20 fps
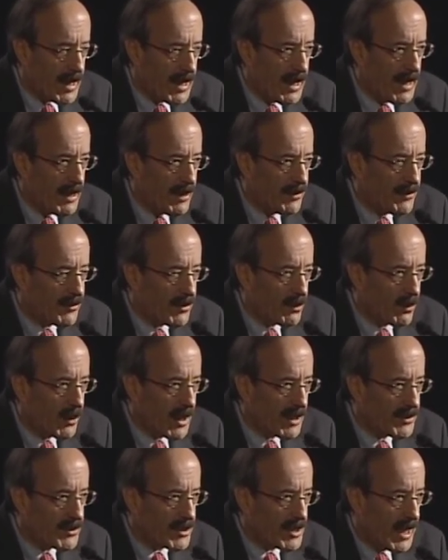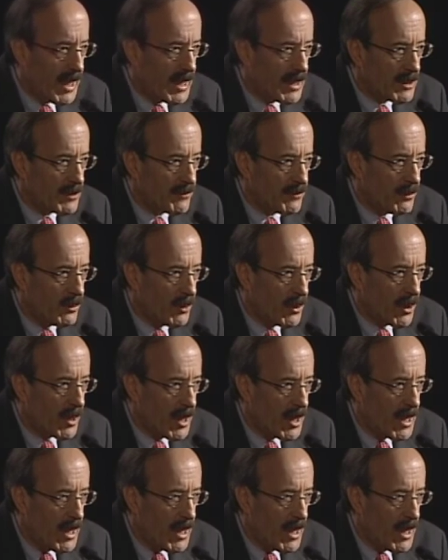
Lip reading: is and what it stands for.